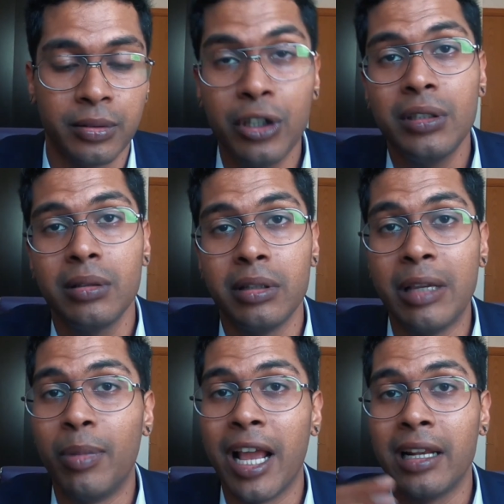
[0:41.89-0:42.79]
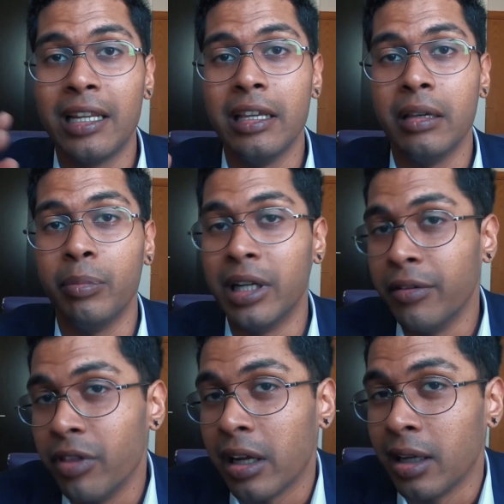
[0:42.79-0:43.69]
First, they blindly
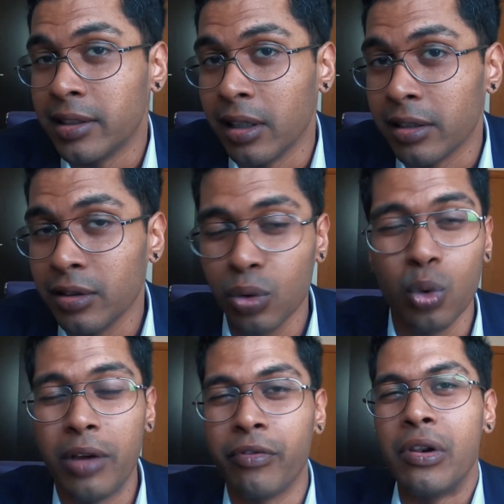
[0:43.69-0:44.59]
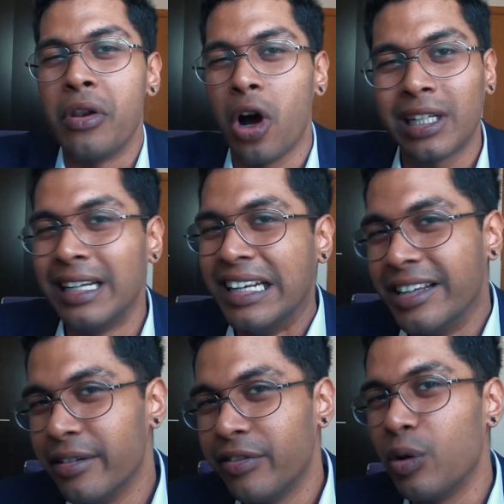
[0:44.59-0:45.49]
believe their consultants who have not
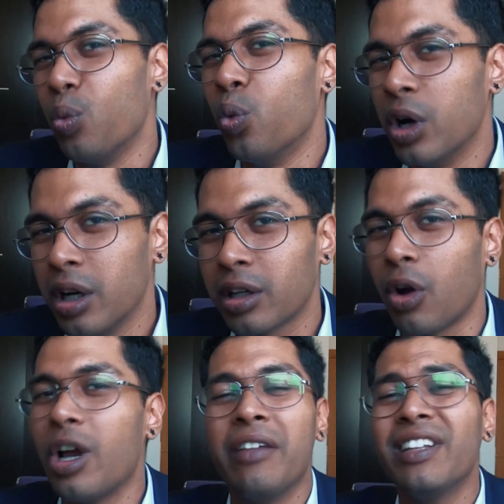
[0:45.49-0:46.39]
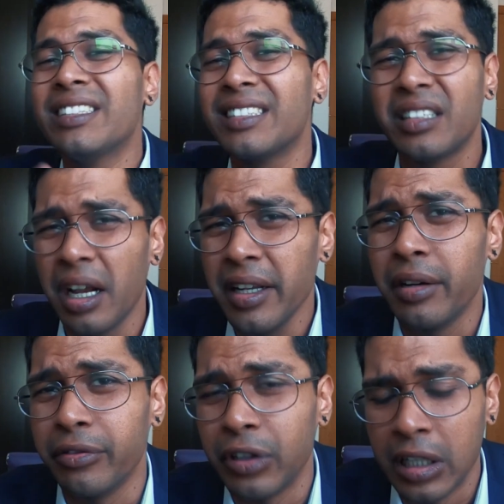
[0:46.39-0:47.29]
lived, worked, or even studied
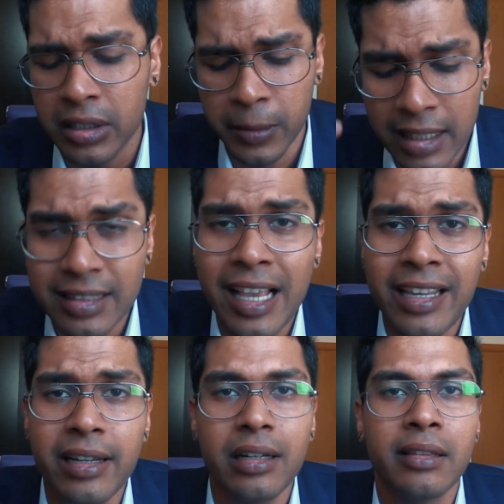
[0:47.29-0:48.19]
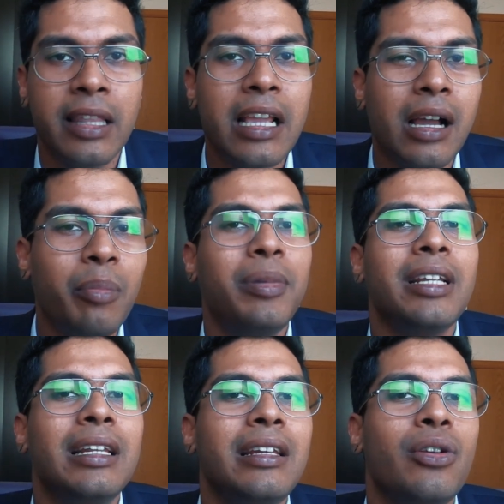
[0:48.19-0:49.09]
in France. And second, they
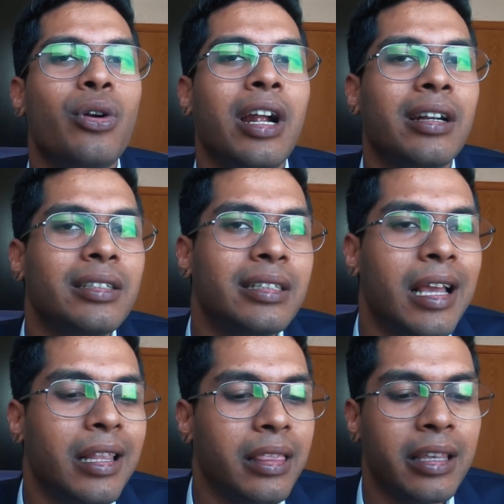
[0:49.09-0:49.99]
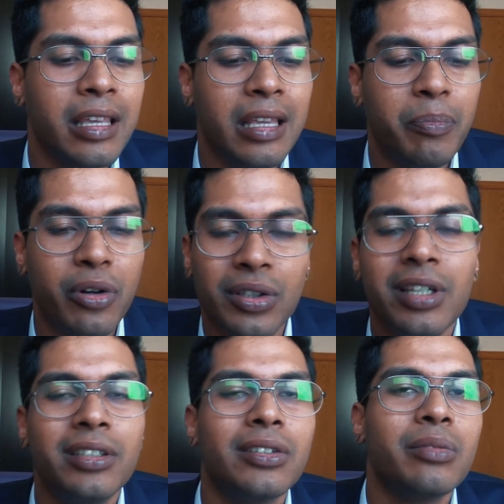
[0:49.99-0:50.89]
completely don't understand the
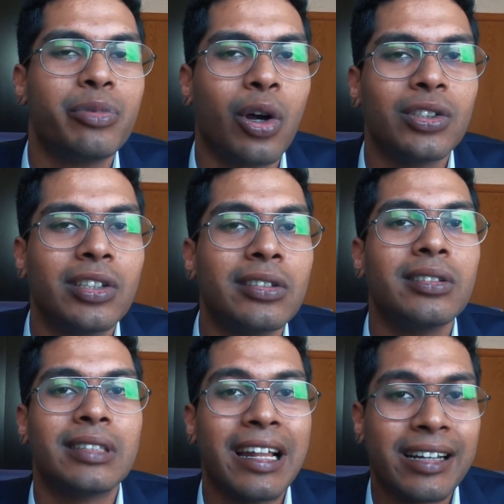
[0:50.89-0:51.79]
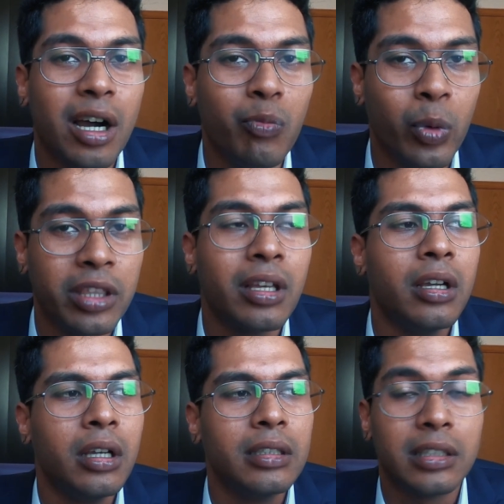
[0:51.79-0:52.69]
procedures and processes that come with
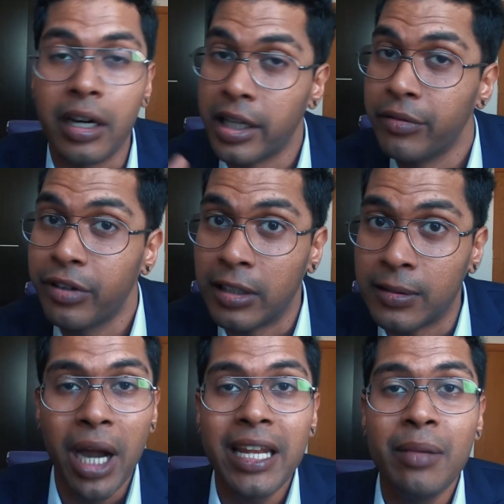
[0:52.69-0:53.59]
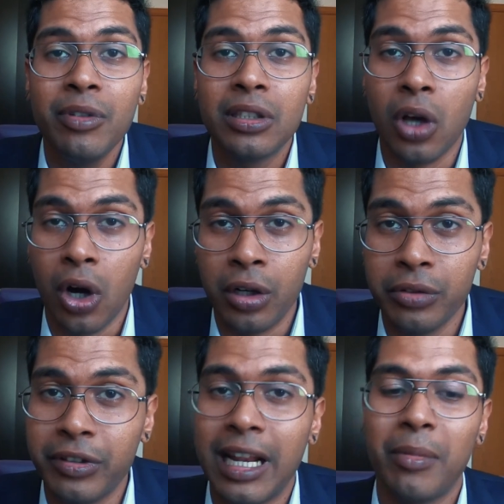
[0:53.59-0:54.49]
studying in France. My name is
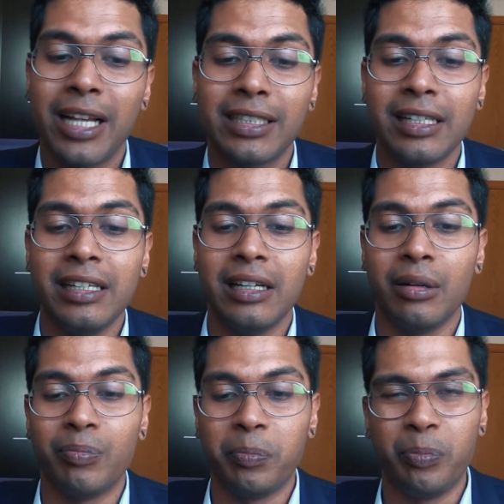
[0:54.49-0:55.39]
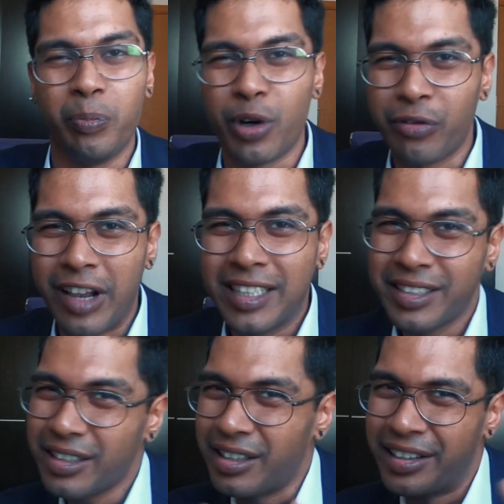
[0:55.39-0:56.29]
Gaurav and I'm actually a
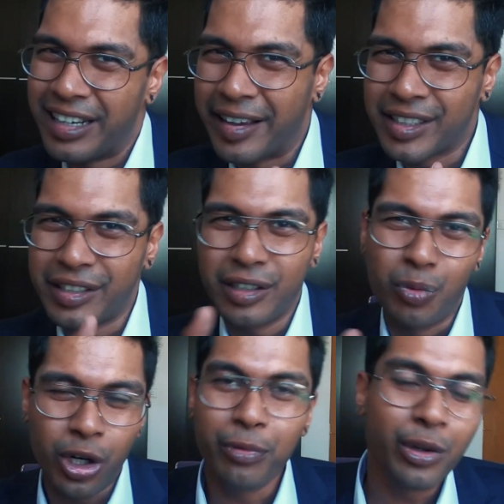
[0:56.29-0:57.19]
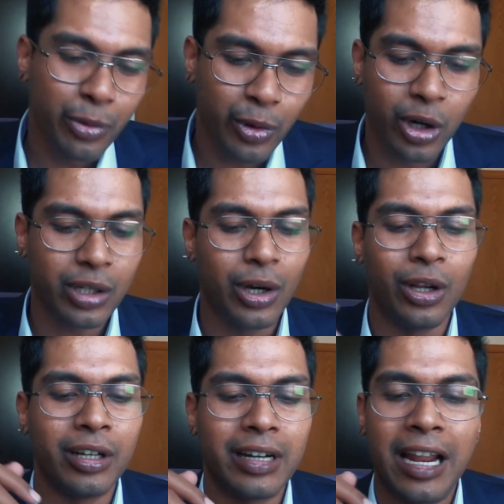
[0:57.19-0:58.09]
professor, a lecturer, whatever you want to
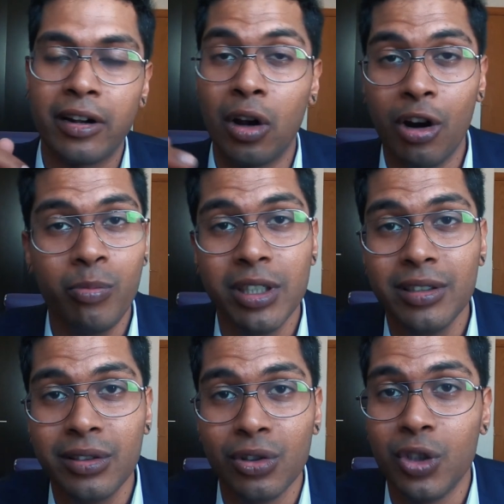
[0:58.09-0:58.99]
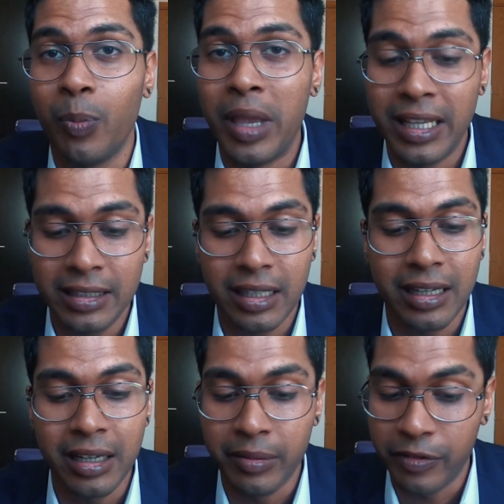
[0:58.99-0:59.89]
call it, at a lot of business schools based
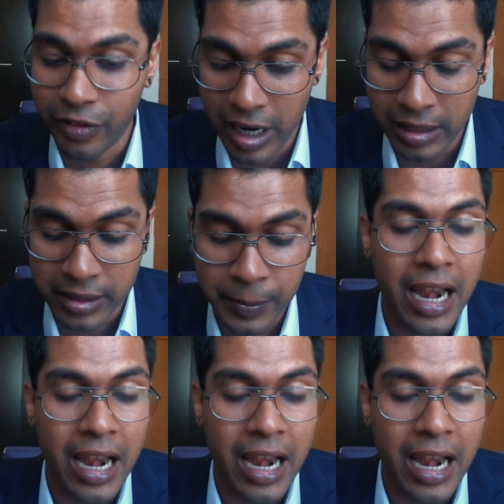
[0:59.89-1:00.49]
in France.